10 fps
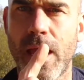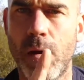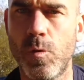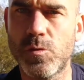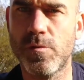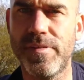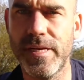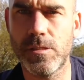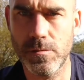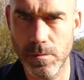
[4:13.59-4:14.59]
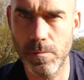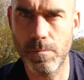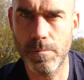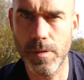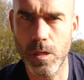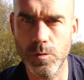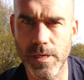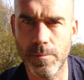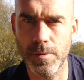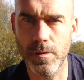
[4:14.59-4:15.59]
And once we're finished, close
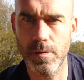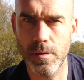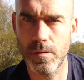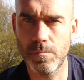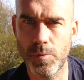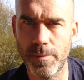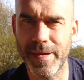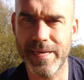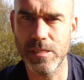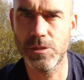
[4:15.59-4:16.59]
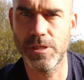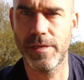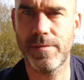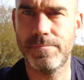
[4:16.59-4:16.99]
it up, put it back in its sheath.